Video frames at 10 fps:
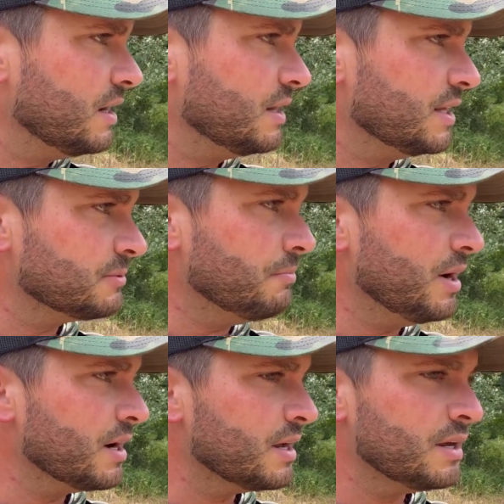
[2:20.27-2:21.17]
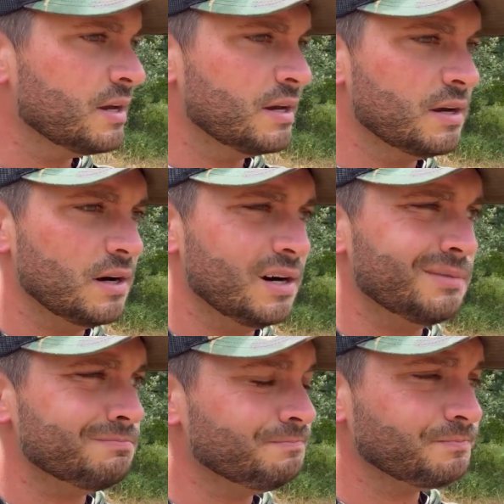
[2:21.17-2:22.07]
this buck,
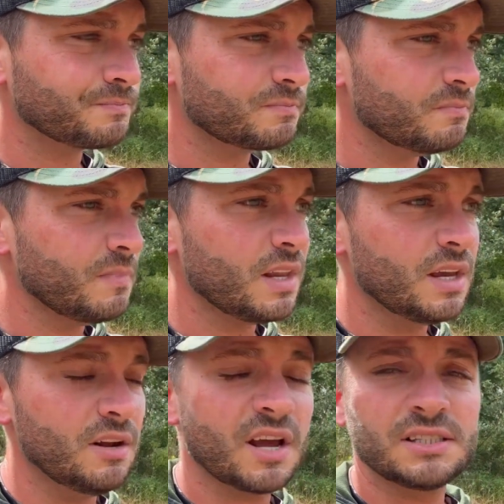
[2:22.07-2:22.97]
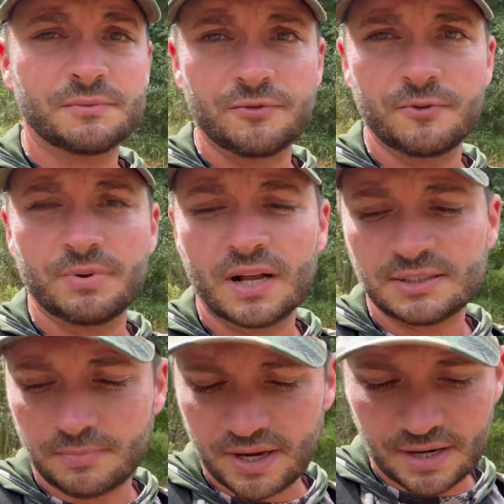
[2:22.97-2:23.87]
I got some food plots
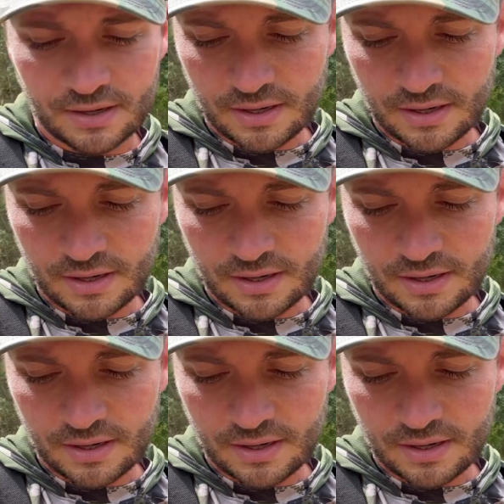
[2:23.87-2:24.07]
planted